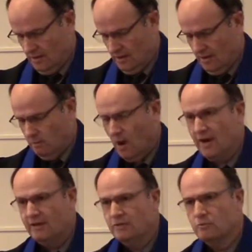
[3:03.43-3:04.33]
And why
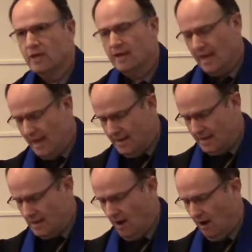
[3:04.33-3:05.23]
do you get in
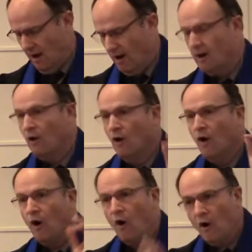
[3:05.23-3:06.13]
a car,
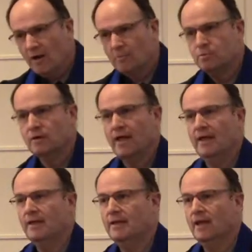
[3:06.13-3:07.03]
on a
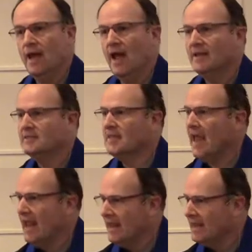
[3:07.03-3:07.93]
plane, and
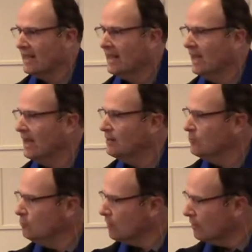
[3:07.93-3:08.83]
take an
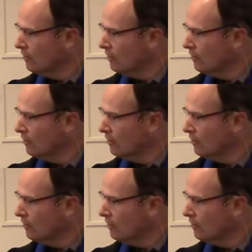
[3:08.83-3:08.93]
Uber?